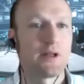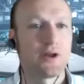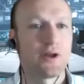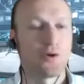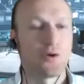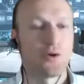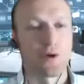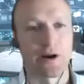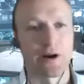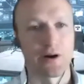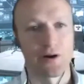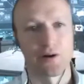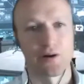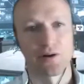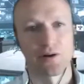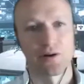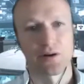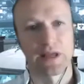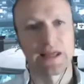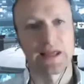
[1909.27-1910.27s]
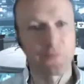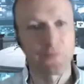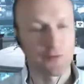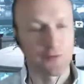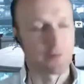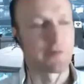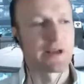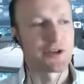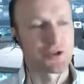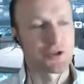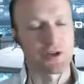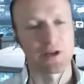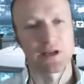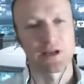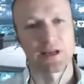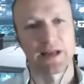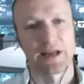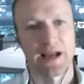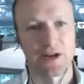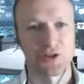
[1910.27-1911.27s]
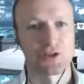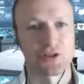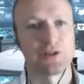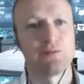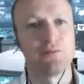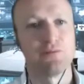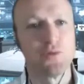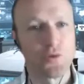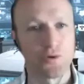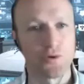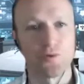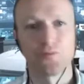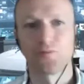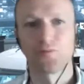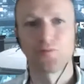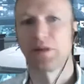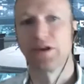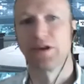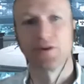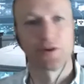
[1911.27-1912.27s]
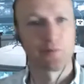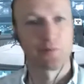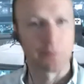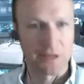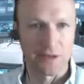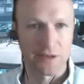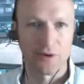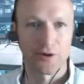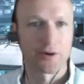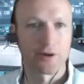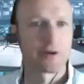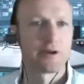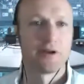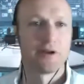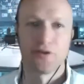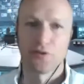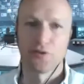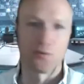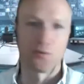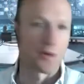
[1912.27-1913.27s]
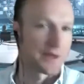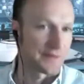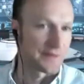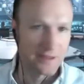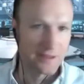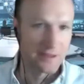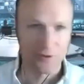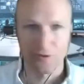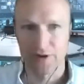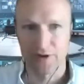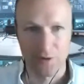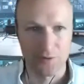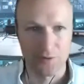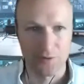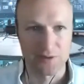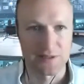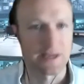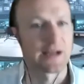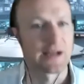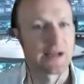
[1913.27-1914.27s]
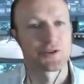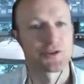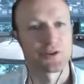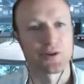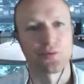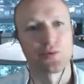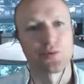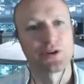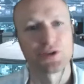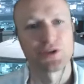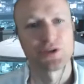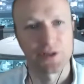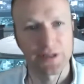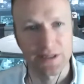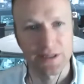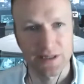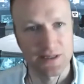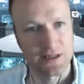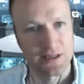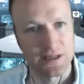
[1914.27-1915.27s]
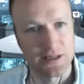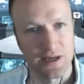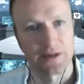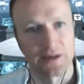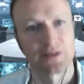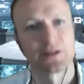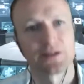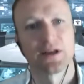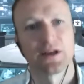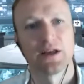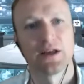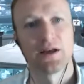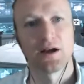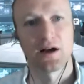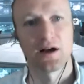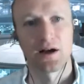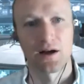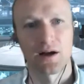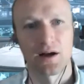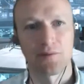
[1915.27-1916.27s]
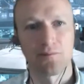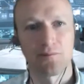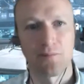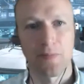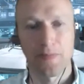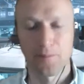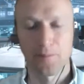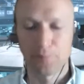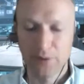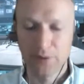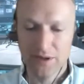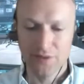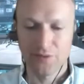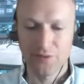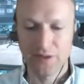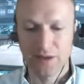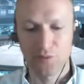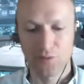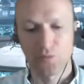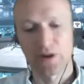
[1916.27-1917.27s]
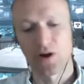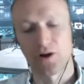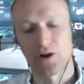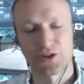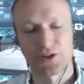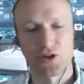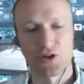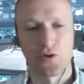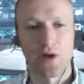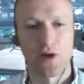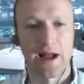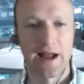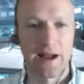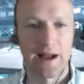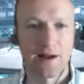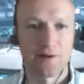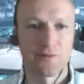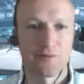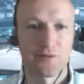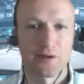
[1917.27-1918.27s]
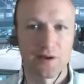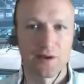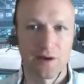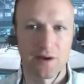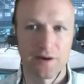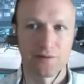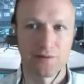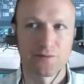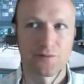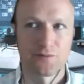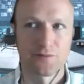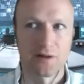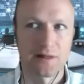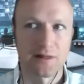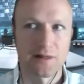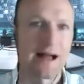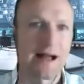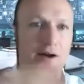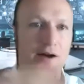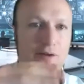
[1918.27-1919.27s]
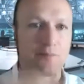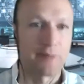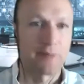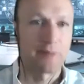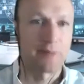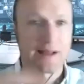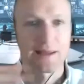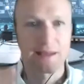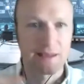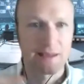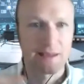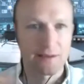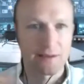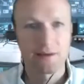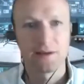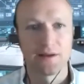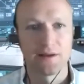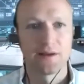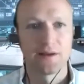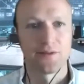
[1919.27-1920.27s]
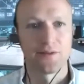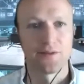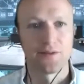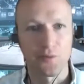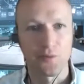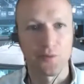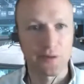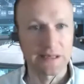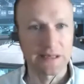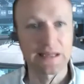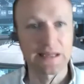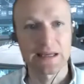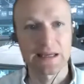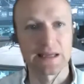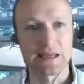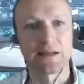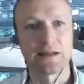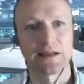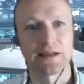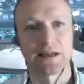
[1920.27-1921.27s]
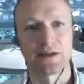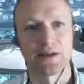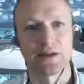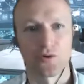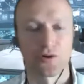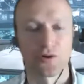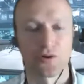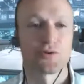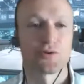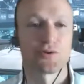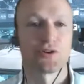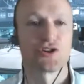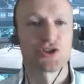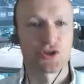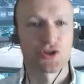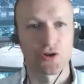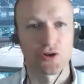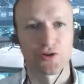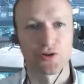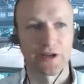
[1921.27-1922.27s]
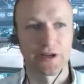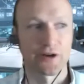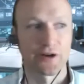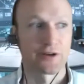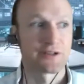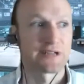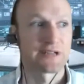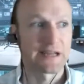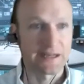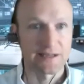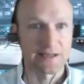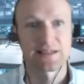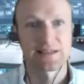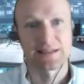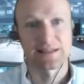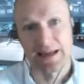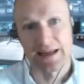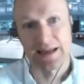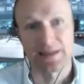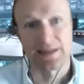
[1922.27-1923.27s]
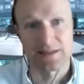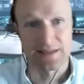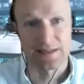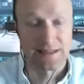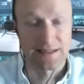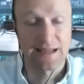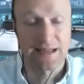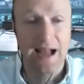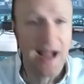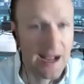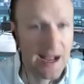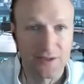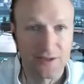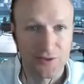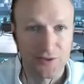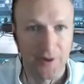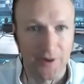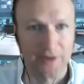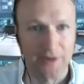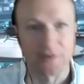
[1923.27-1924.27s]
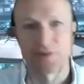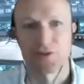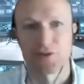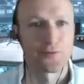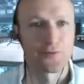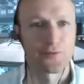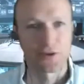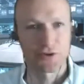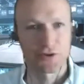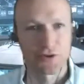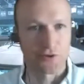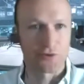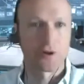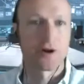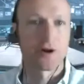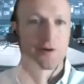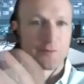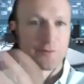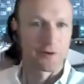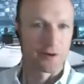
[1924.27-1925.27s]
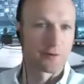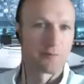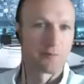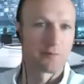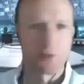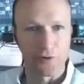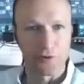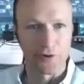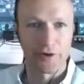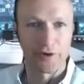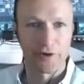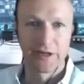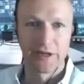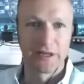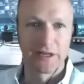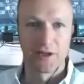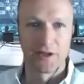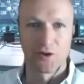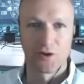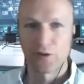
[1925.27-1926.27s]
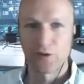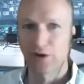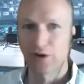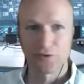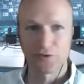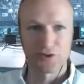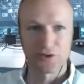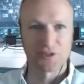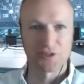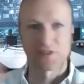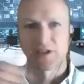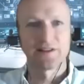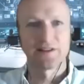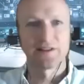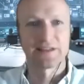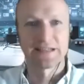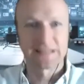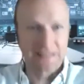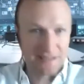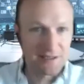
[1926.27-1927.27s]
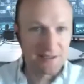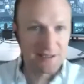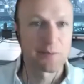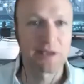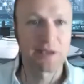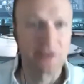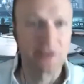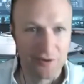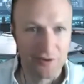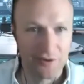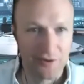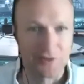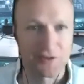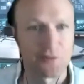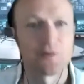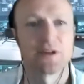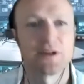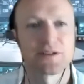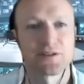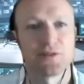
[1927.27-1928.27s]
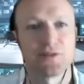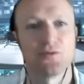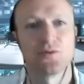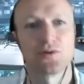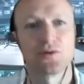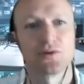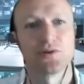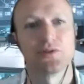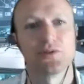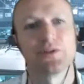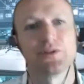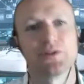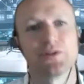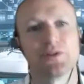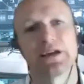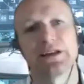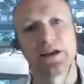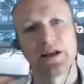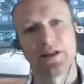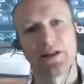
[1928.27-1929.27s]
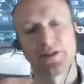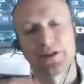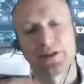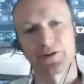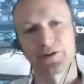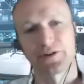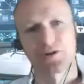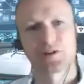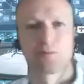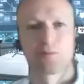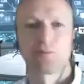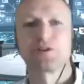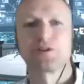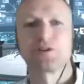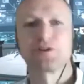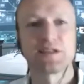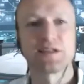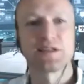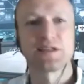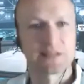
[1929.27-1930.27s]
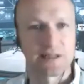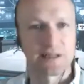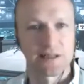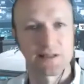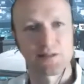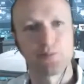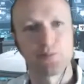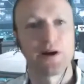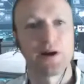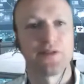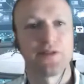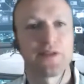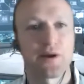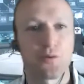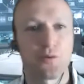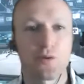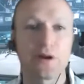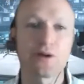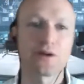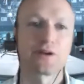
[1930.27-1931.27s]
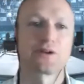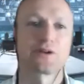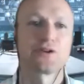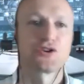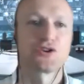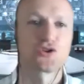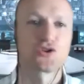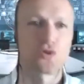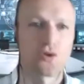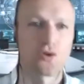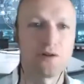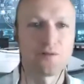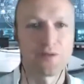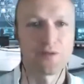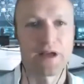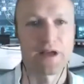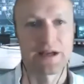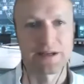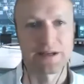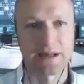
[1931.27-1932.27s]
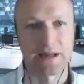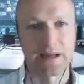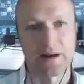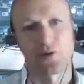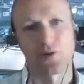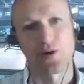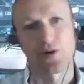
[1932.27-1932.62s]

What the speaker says: where information can actually move peer-to-peer, the way the internet was actually originally designed, but that we also have the kind of cloud backing that we need in order to ensure that our data stays intact, right? So if we turn off our computer, we don't just suddenly disappear to the rest of the world, that there's a persistence, but that we're in control of that data,